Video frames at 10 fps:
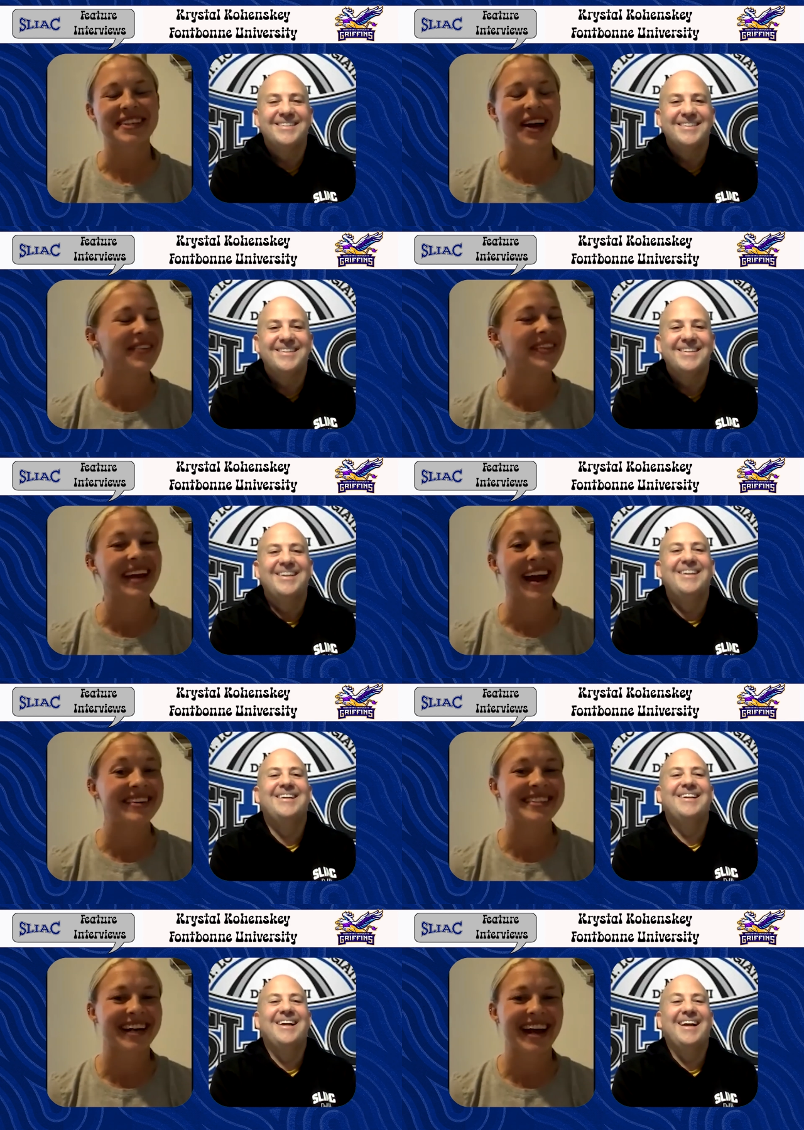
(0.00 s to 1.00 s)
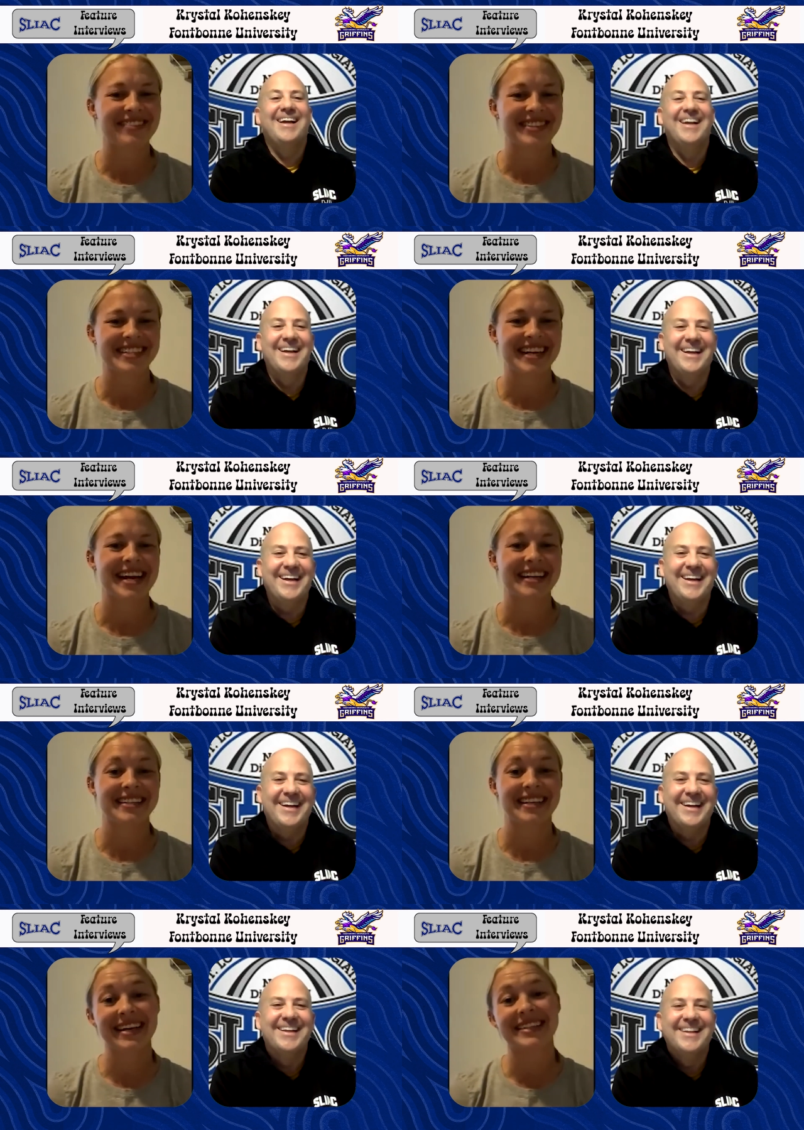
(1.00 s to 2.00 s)
Speaker 1: something I was gonna have to take to
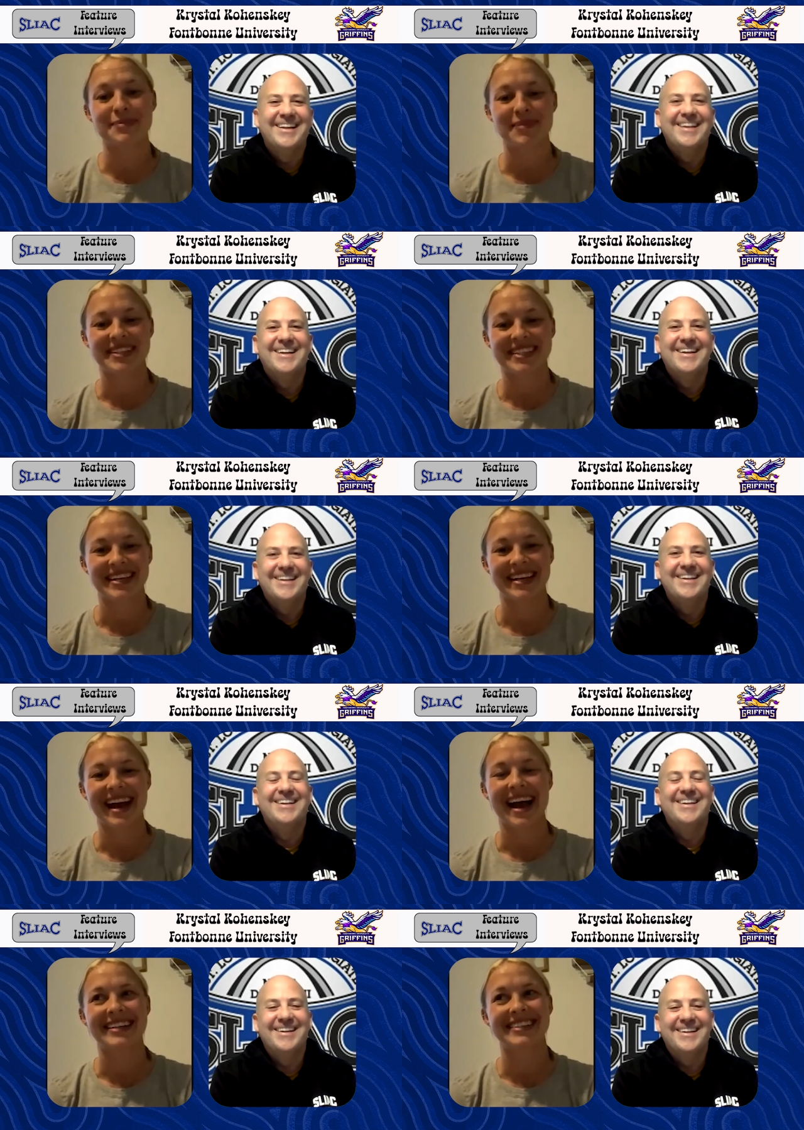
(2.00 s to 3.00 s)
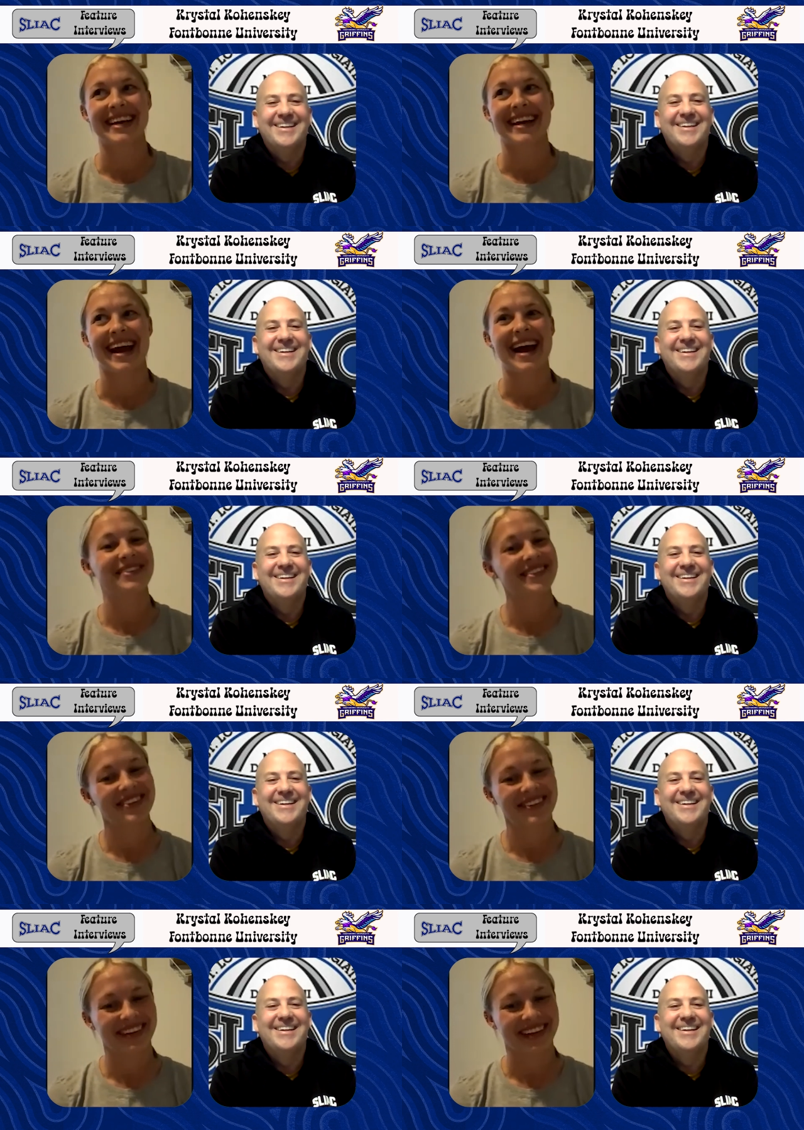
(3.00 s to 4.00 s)
get to PT, I said,
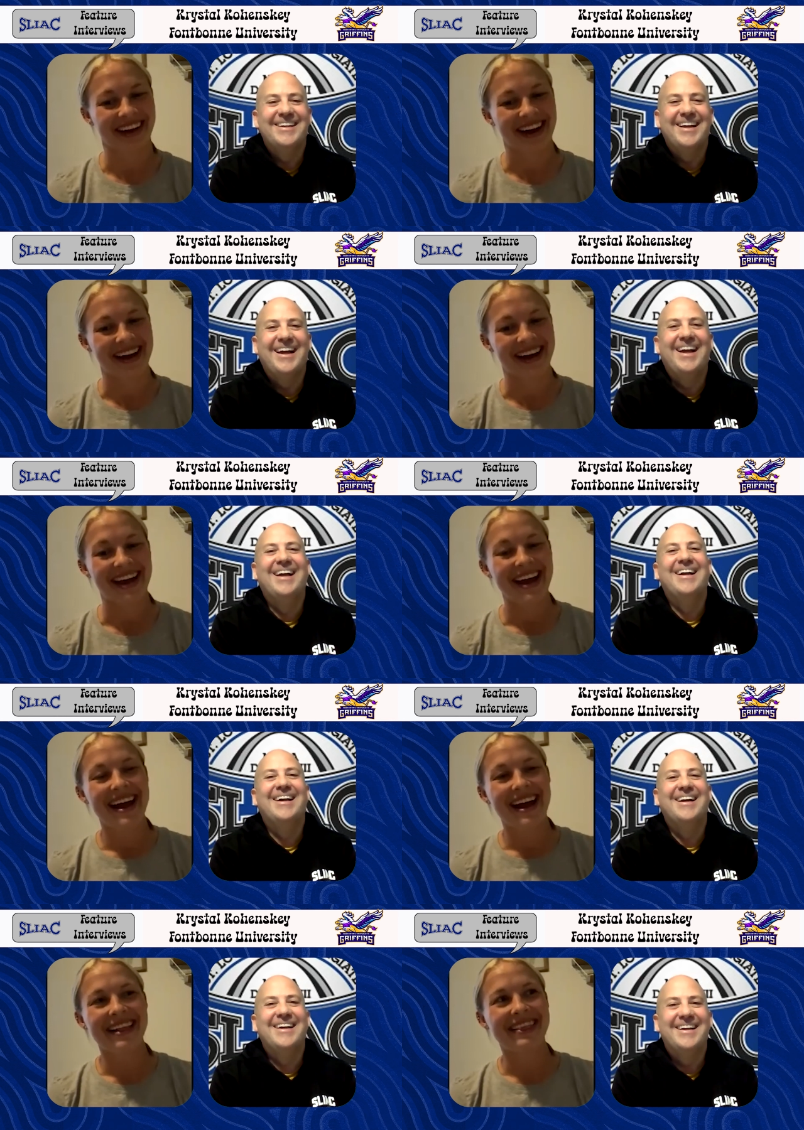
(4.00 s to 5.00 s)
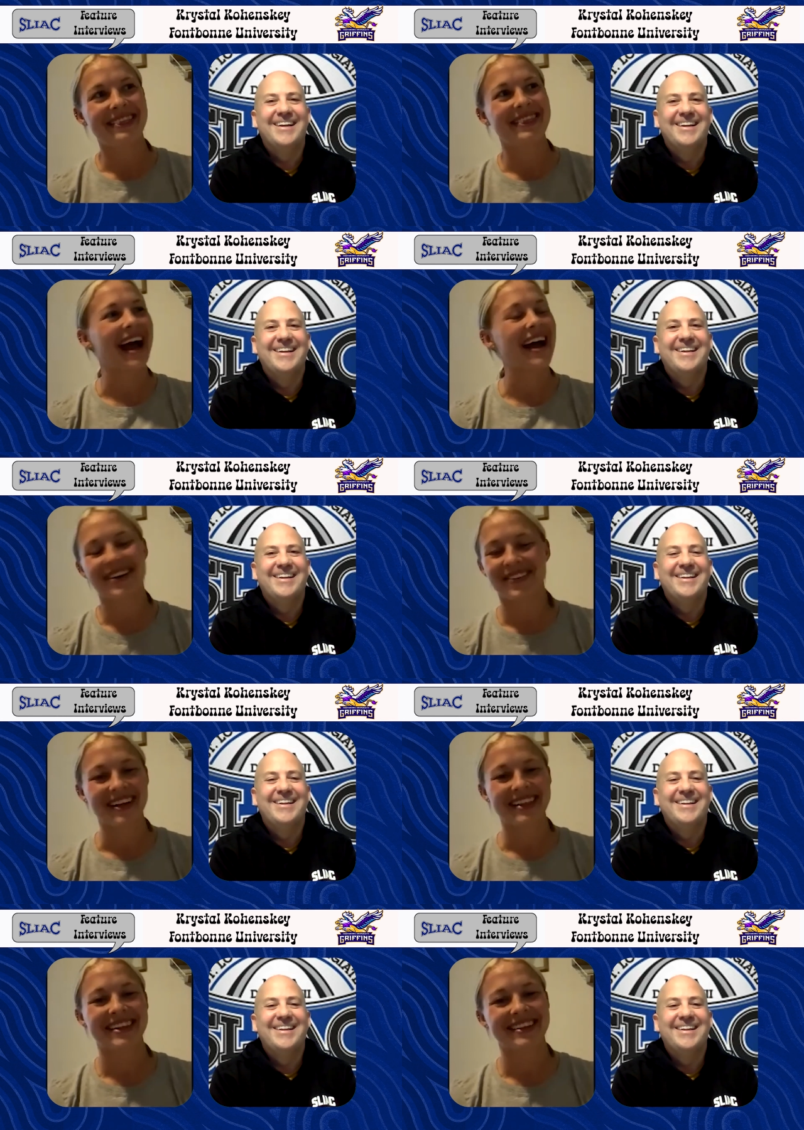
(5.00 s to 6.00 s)
absolutely not. I don't
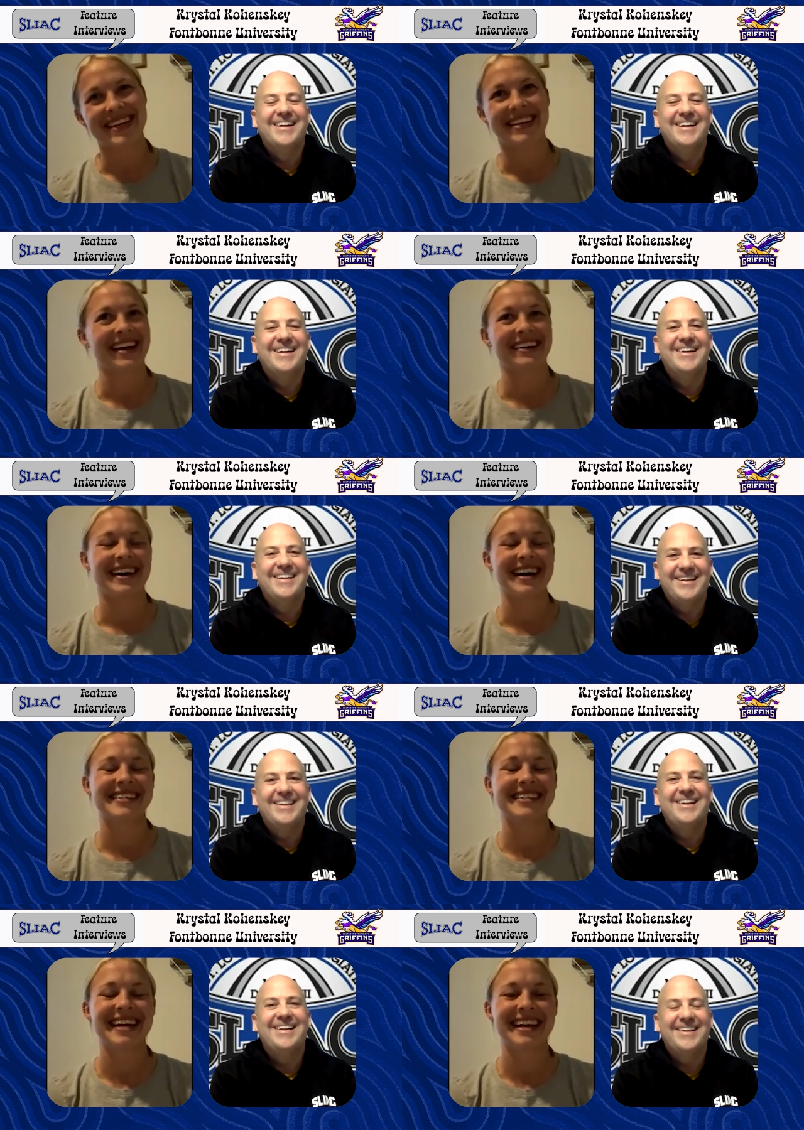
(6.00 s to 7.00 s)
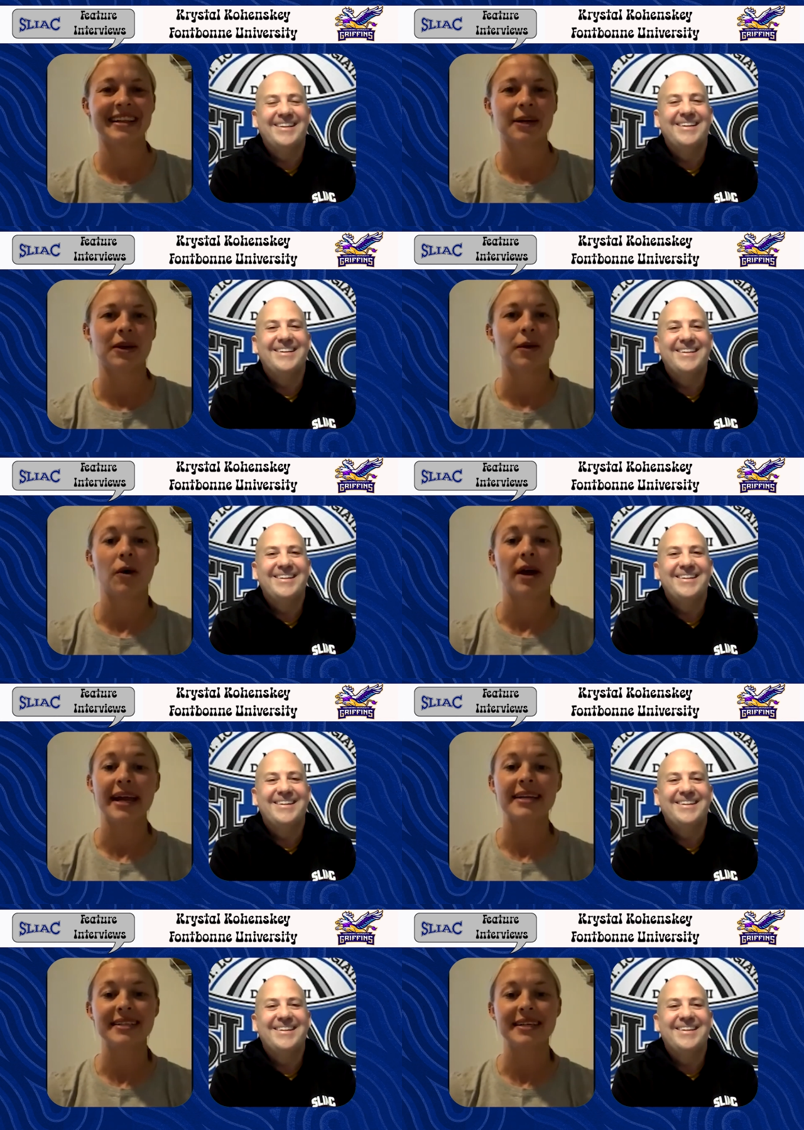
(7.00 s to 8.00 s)
want to take that class. And they were like, well,
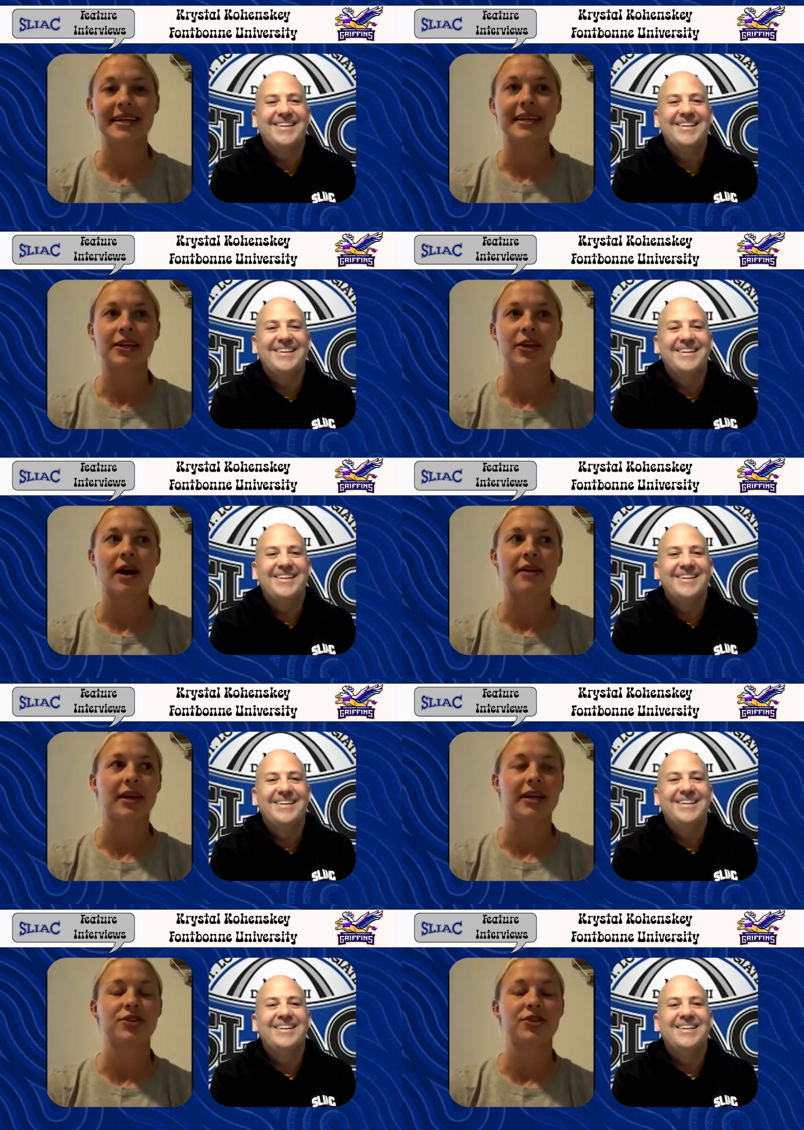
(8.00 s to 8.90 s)
AT, you know, athletic